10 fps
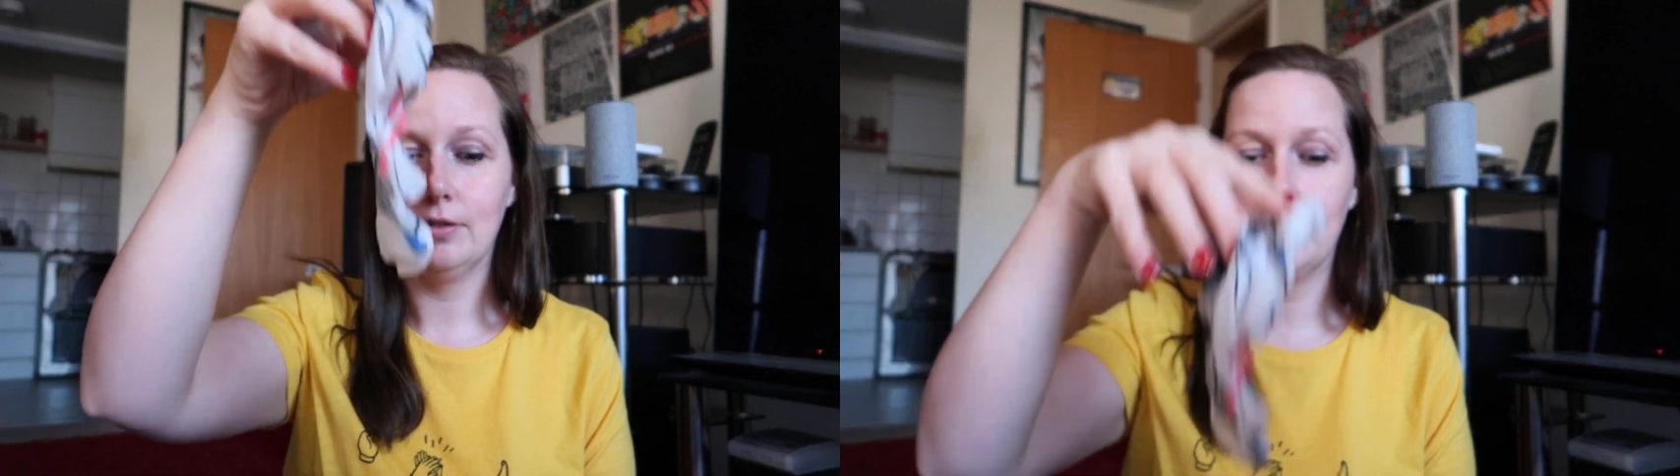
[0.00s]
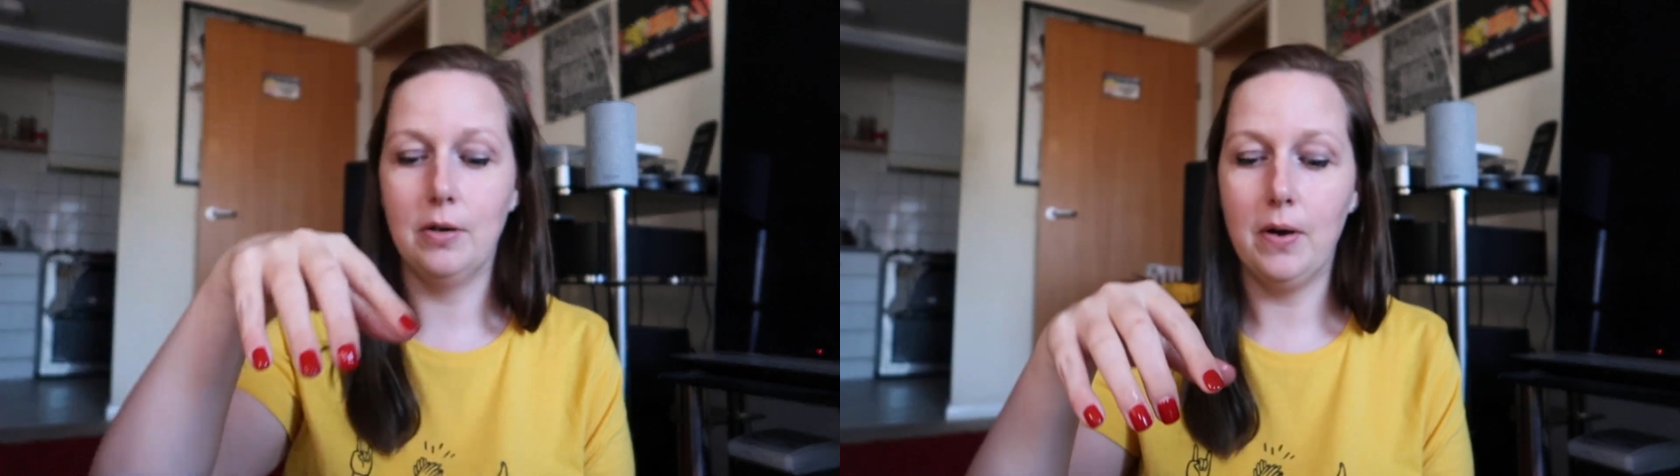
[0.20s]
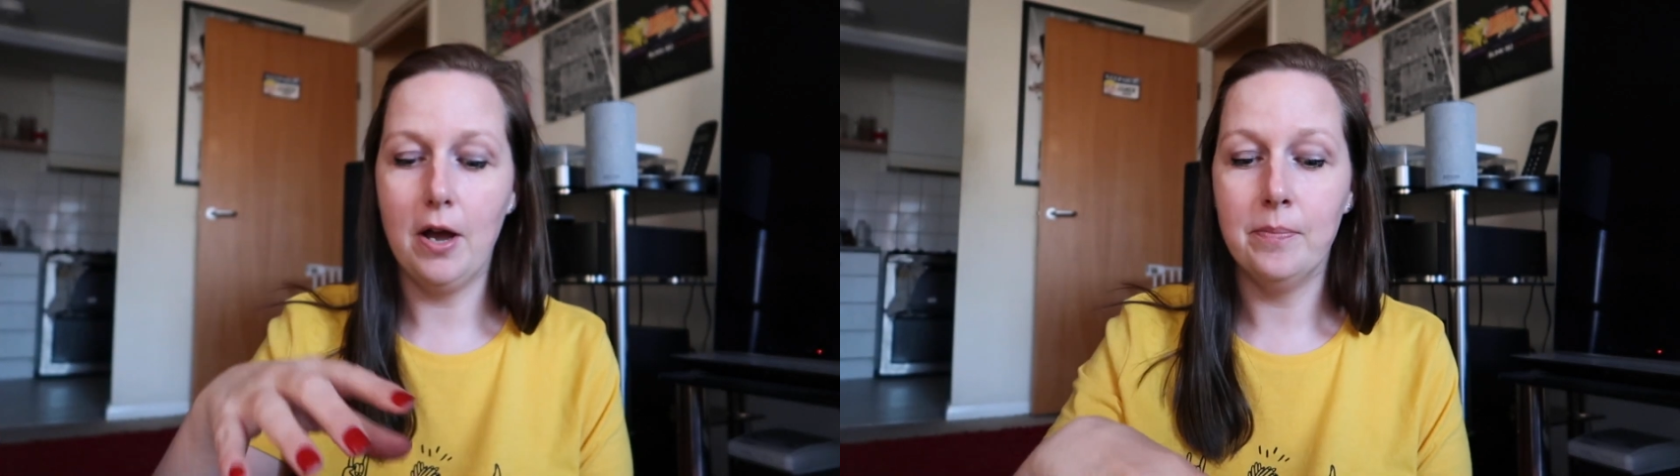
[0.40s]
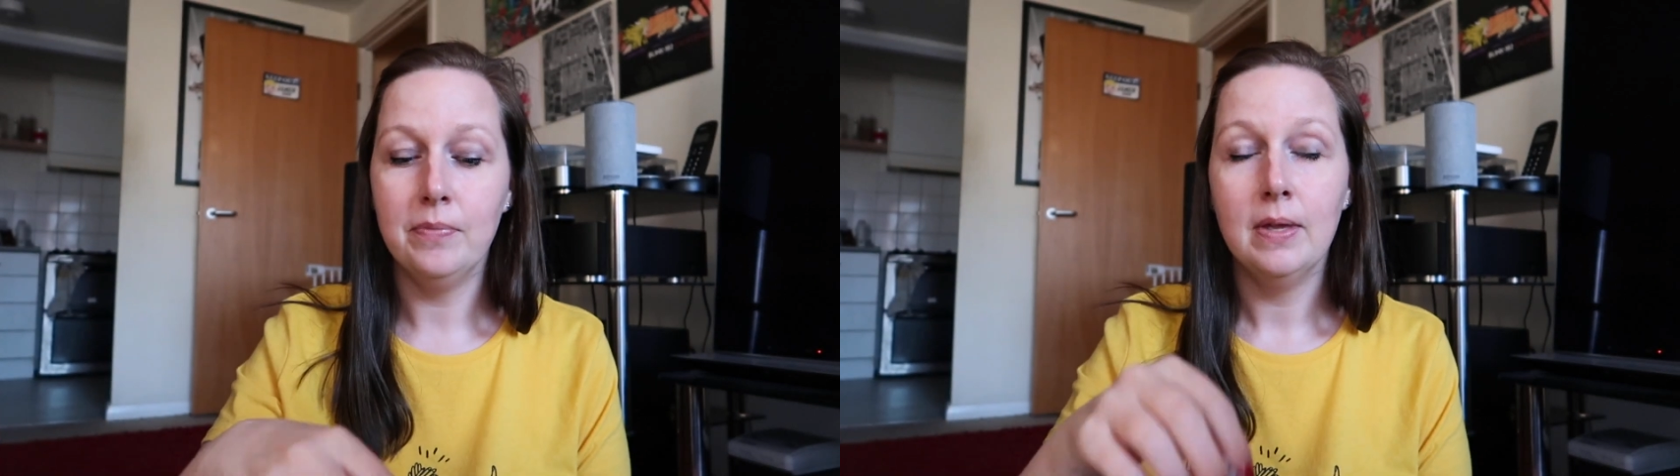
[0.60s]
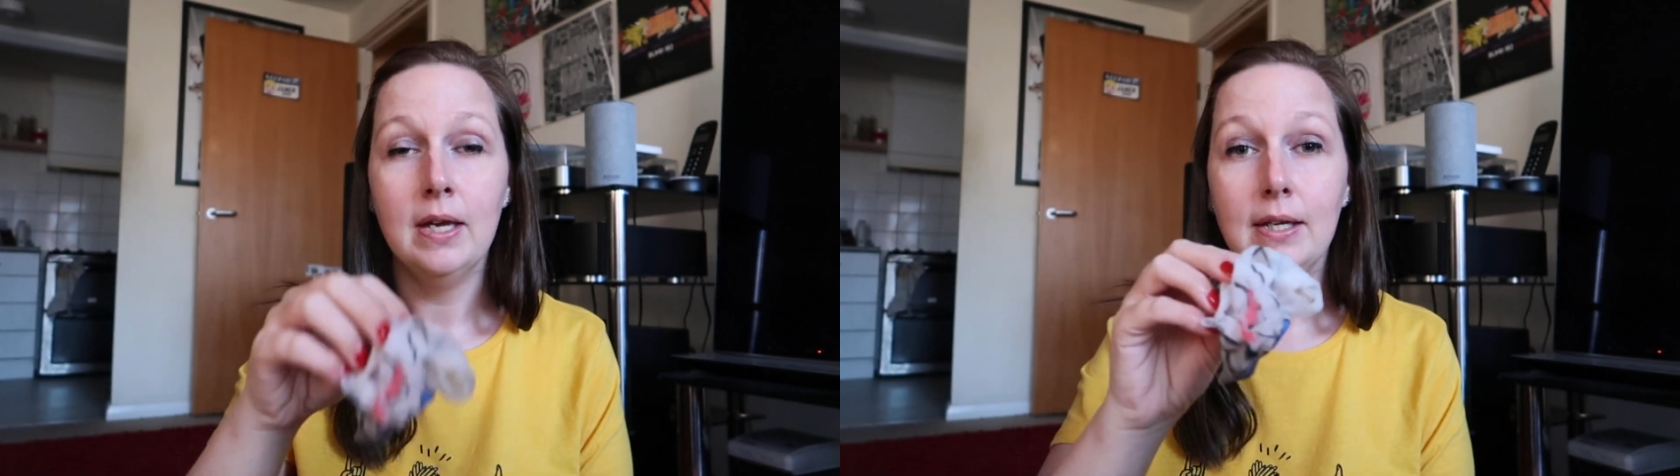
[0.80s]
So
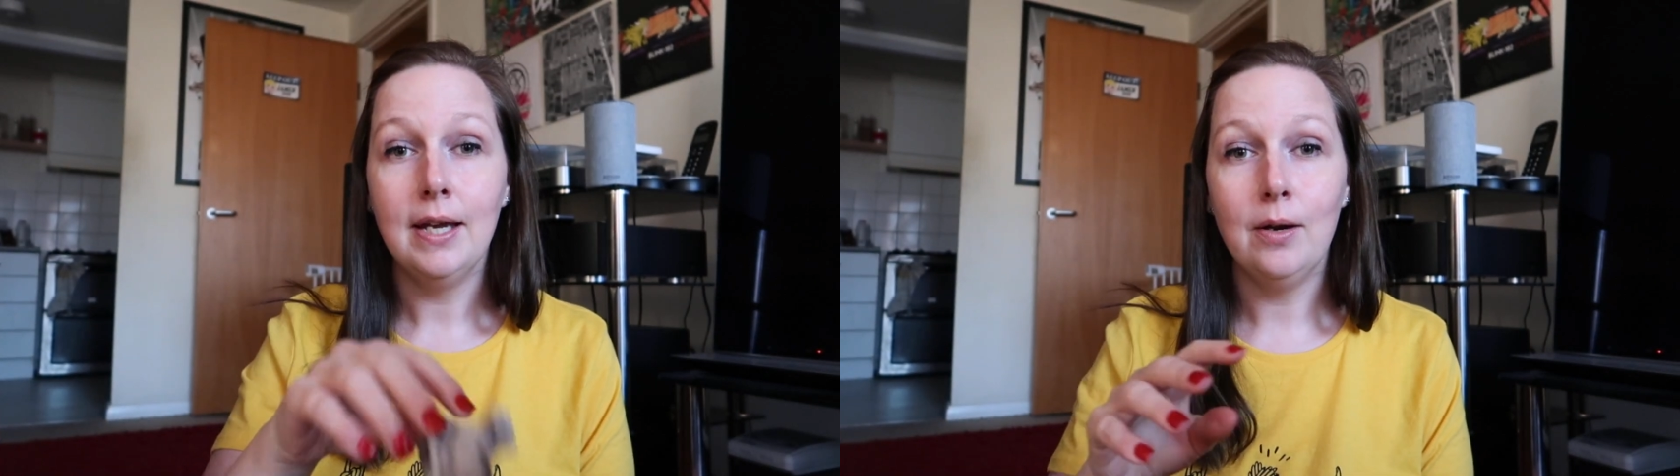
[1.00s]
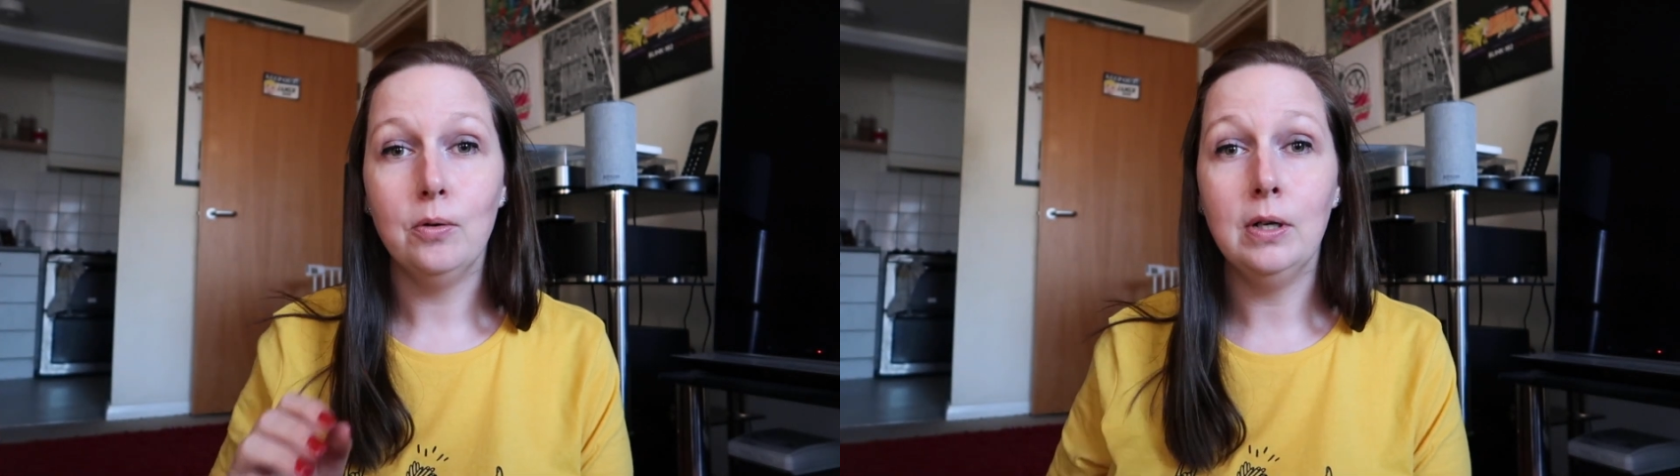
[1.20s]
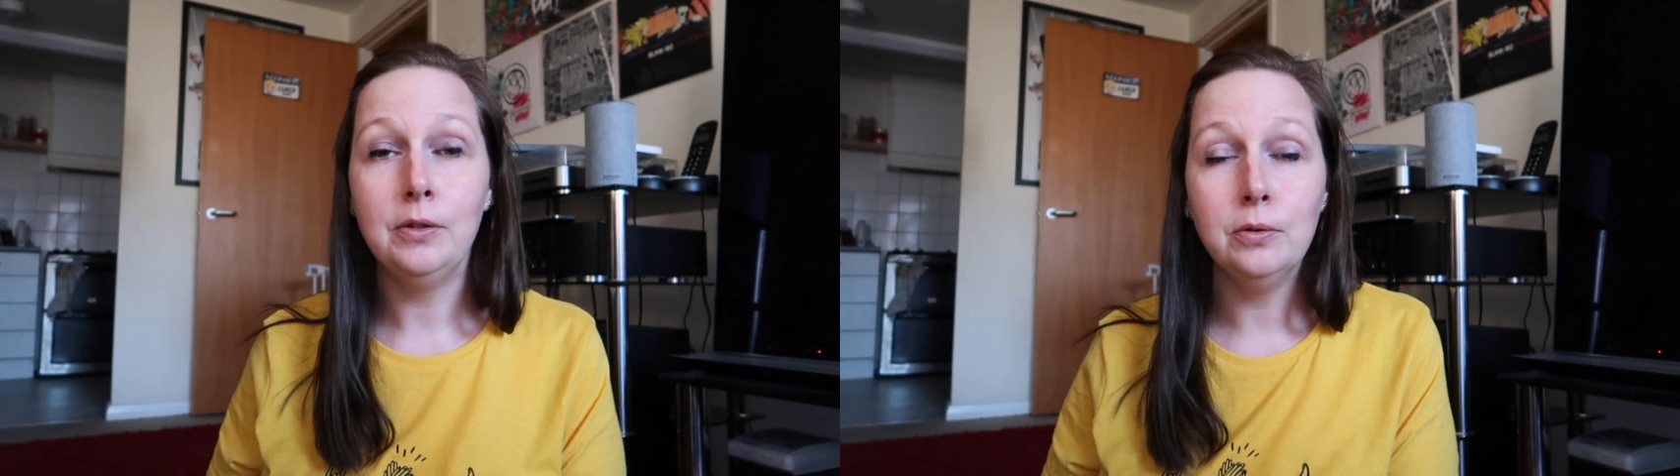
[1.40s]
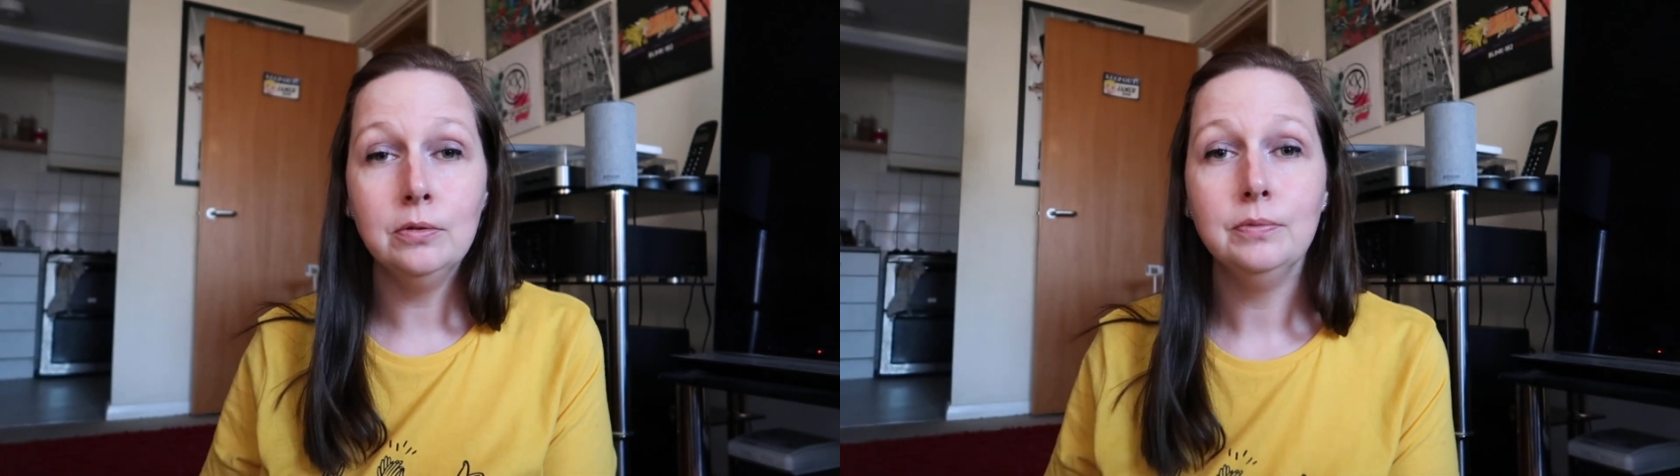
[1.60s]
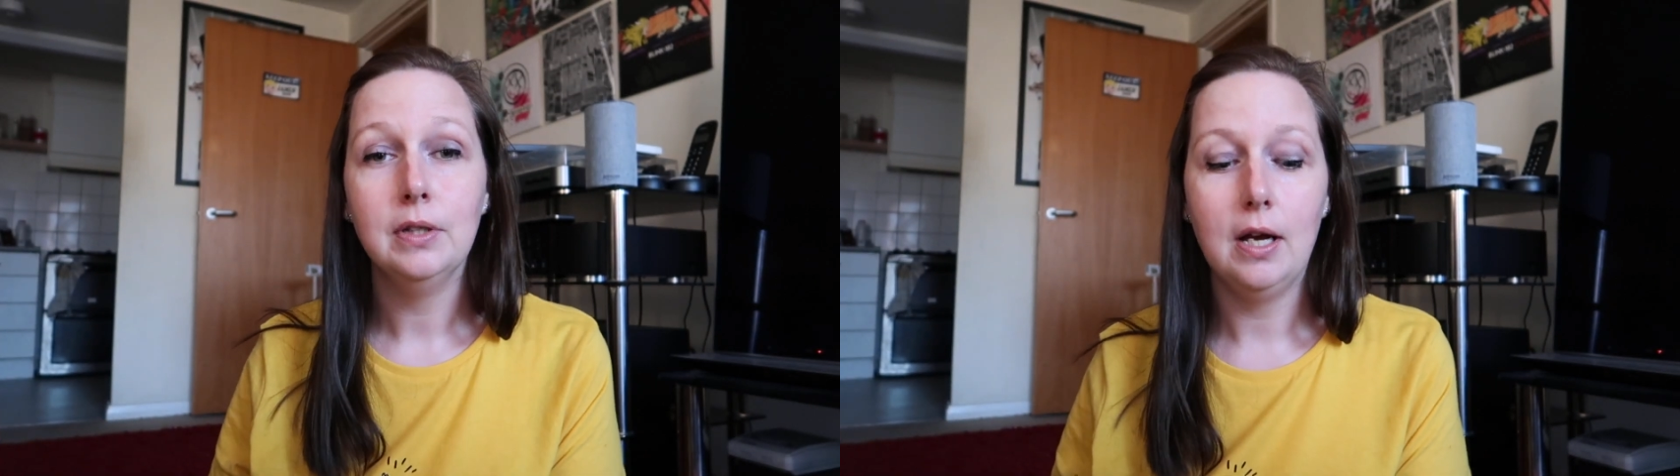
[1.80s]
all in
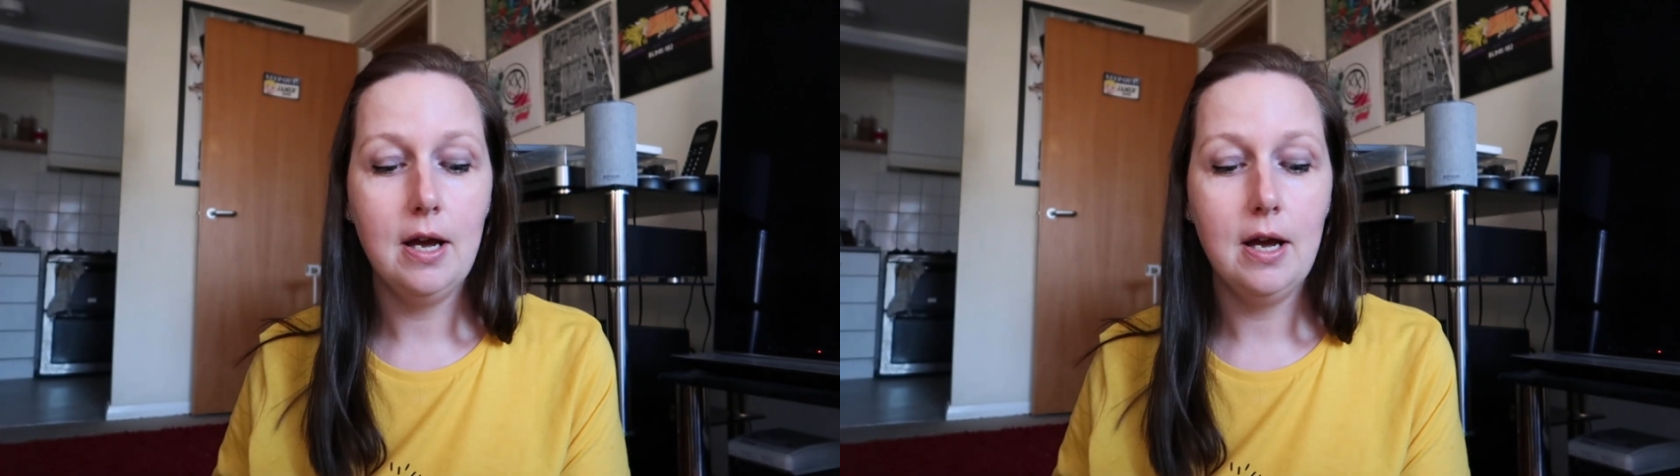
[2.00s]
all,